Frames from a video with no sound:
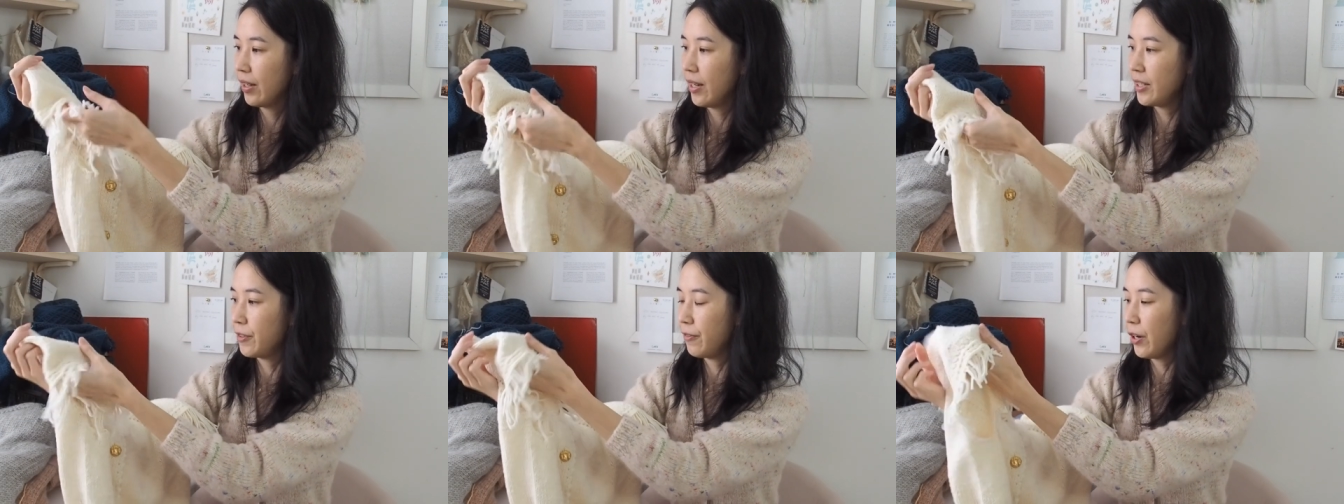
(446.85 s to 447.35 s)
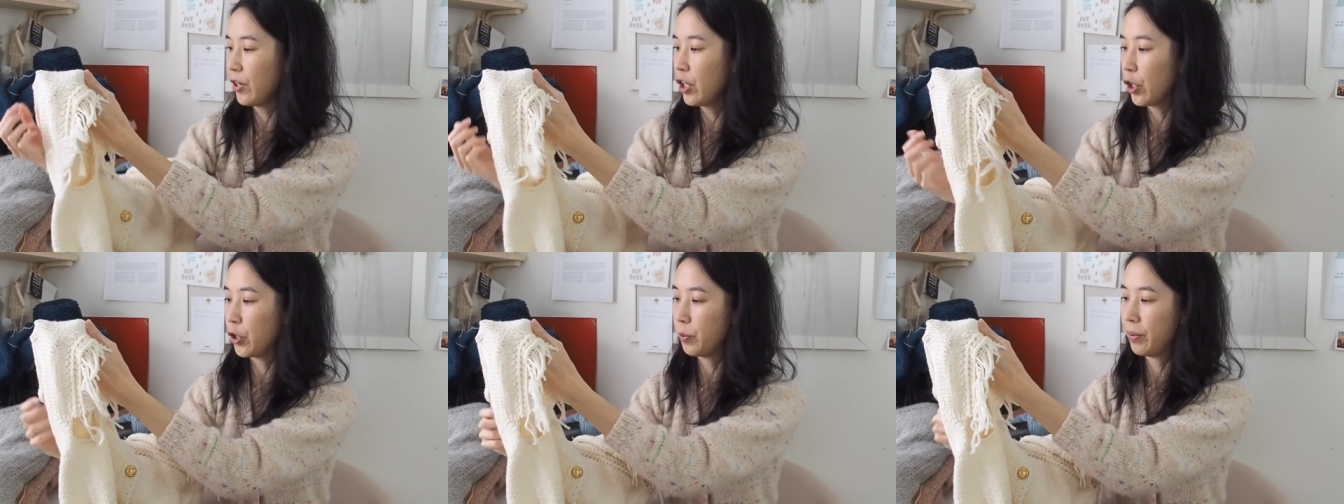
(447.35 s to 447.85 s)
it's very
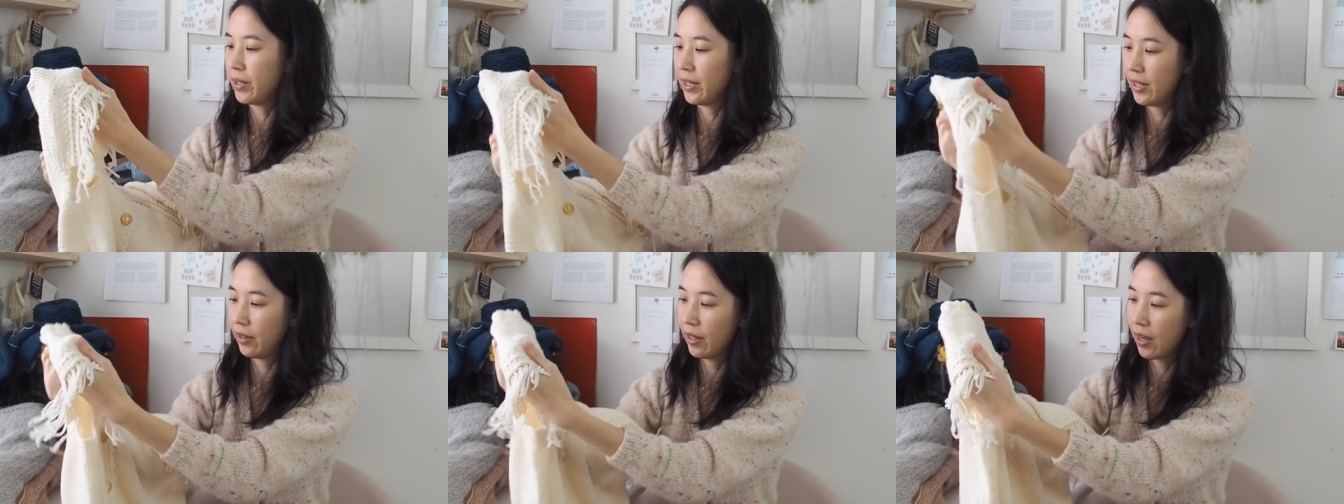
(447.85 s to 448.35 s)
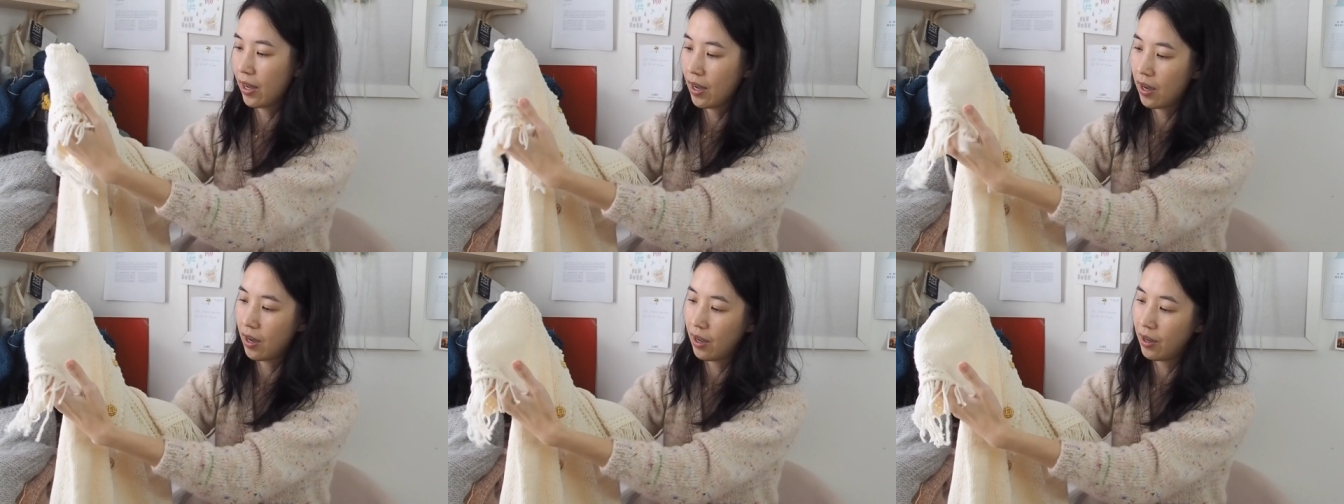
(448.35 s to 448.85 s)
open in the
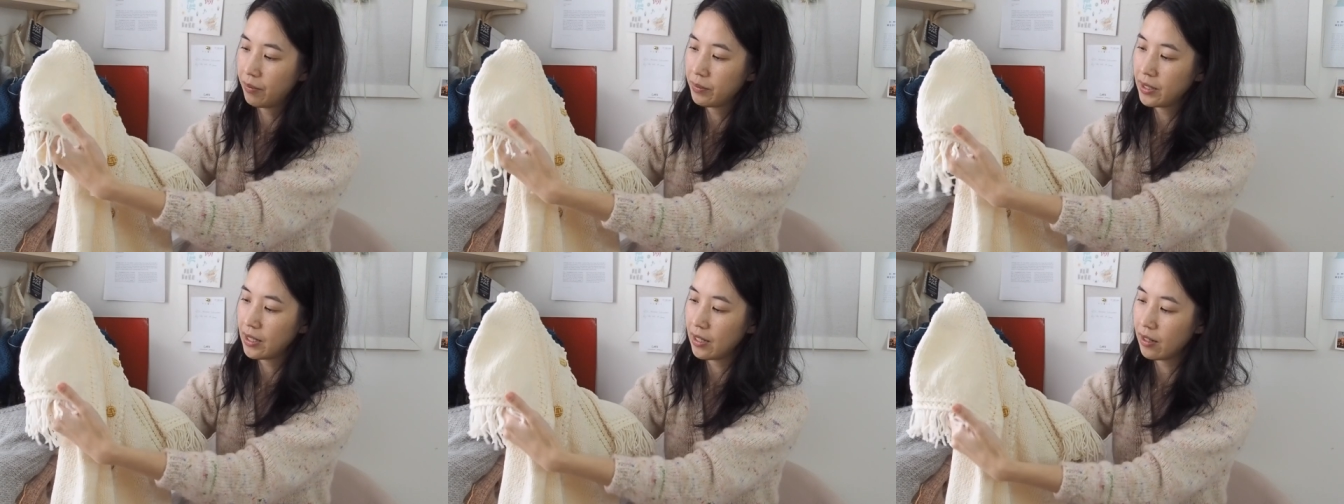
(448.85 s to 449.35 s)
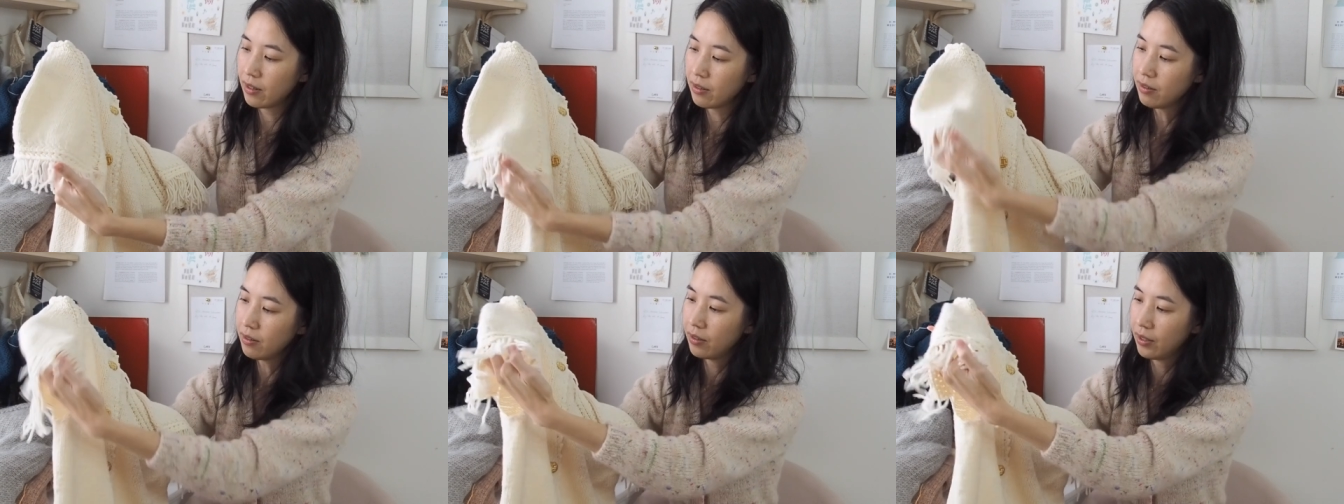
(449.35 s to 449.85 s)
arms here,
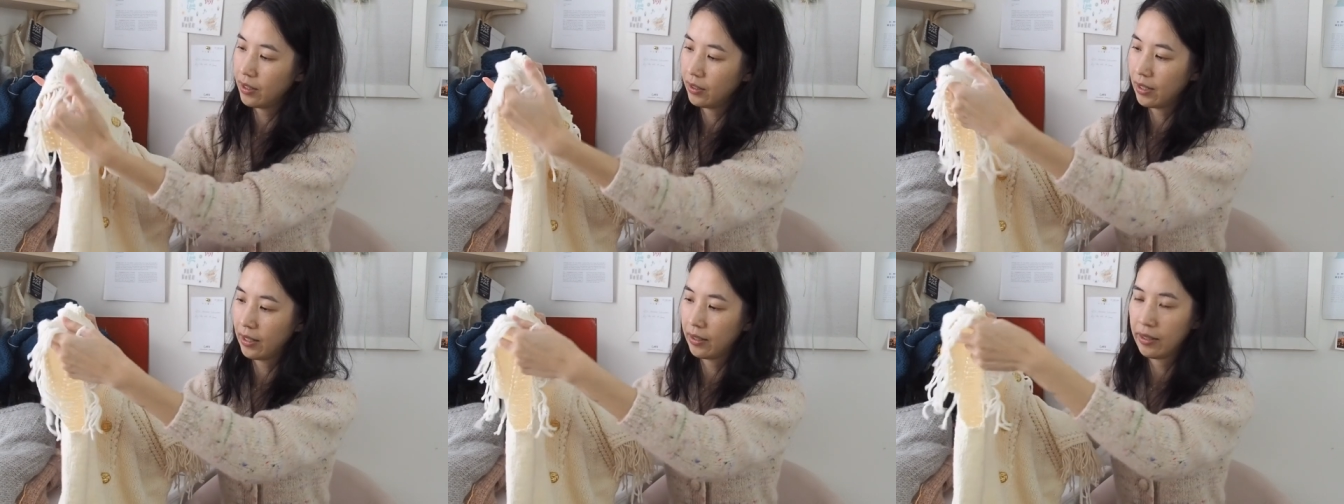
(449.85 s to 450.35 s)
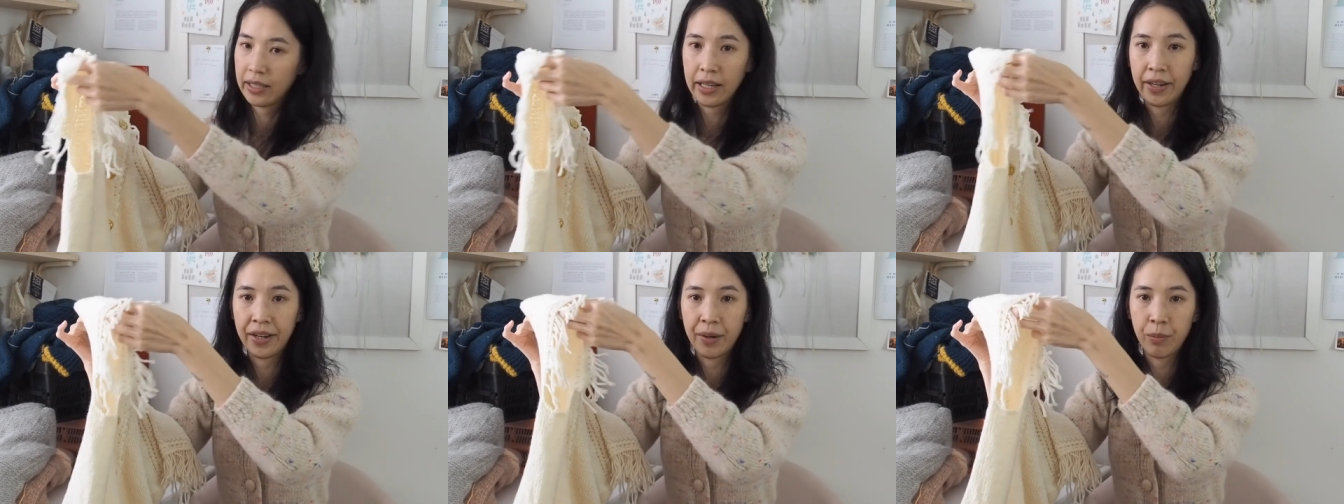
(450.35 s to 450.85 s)
in like the
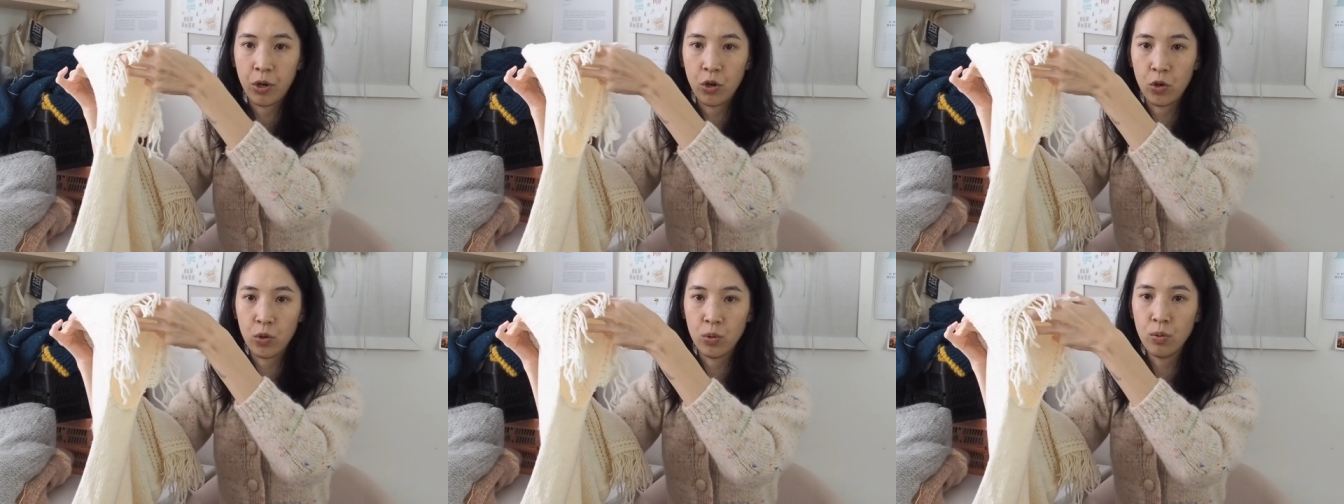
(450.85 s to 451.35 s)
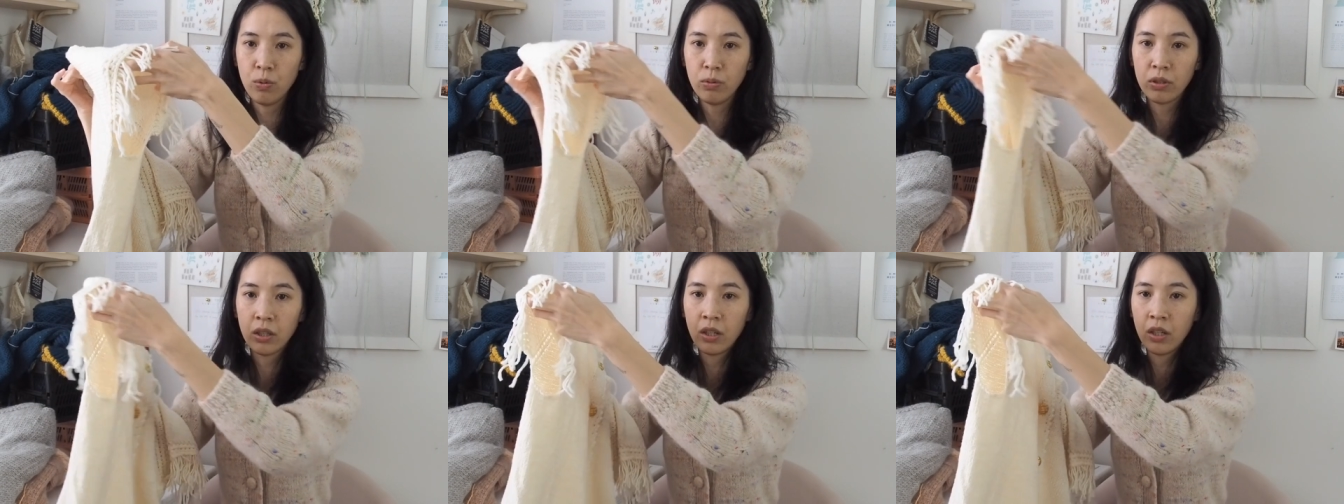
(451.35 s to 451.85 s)
arm
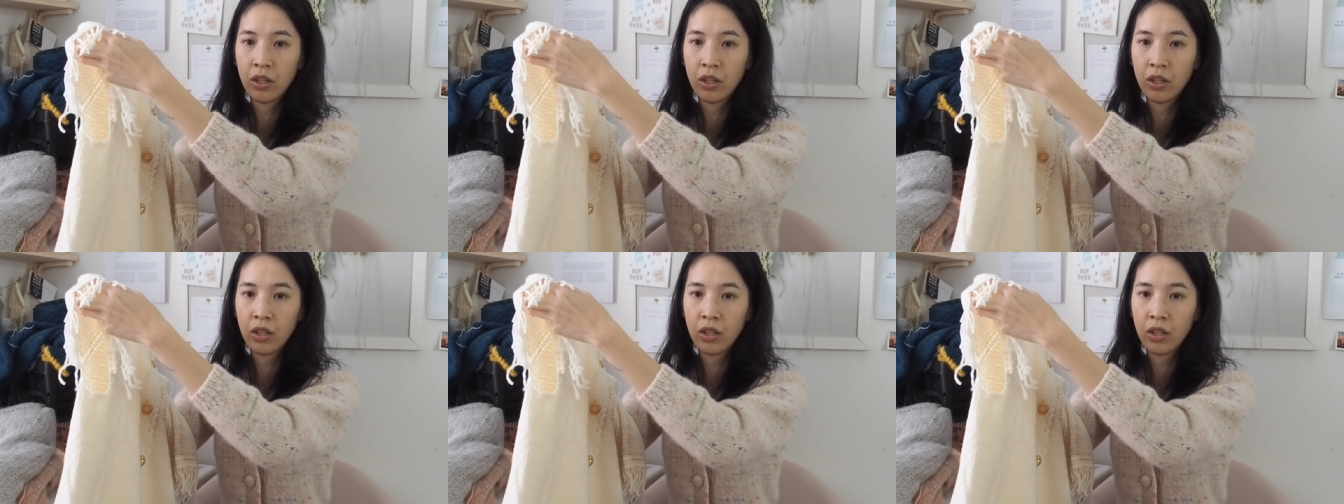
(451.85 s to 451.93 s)
holes.